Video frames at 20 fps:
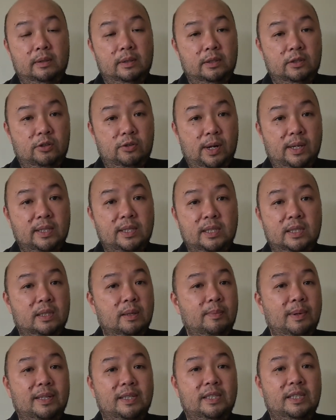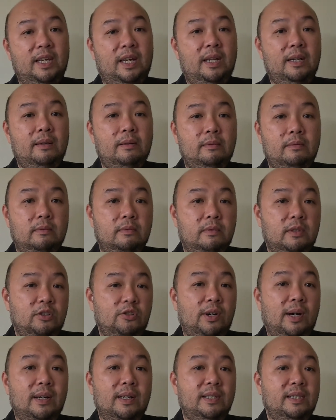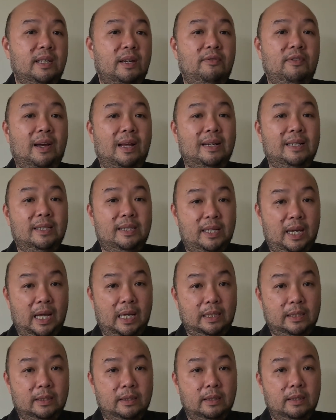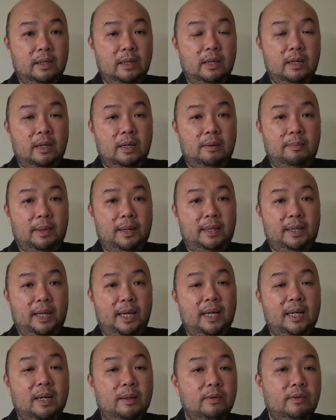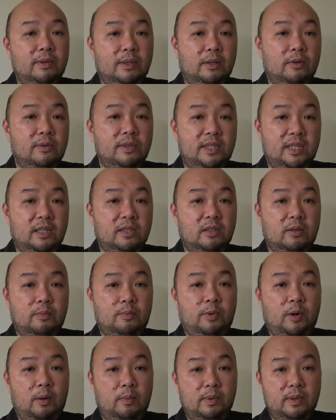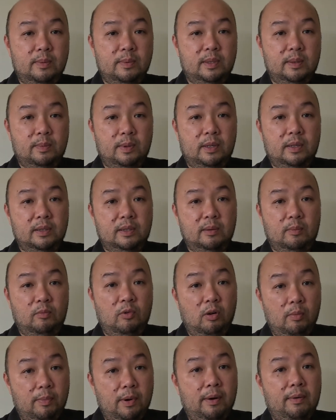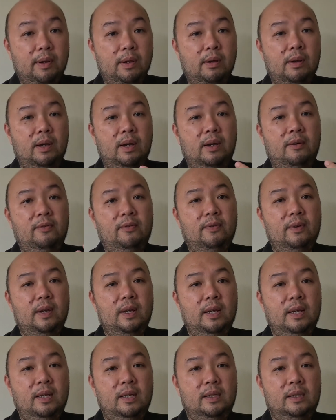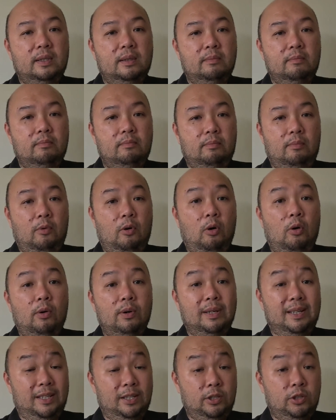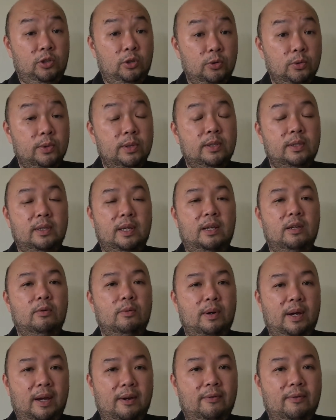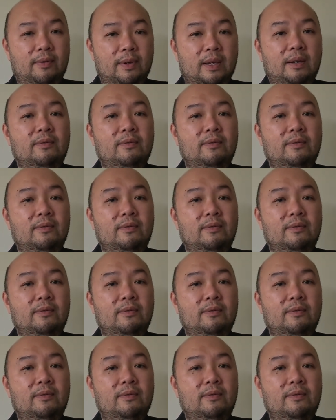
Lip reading: The track system has 10, the trackless have at least 8, but they comes with their own sets of problems, because the more bearing you have, the more issues that you have.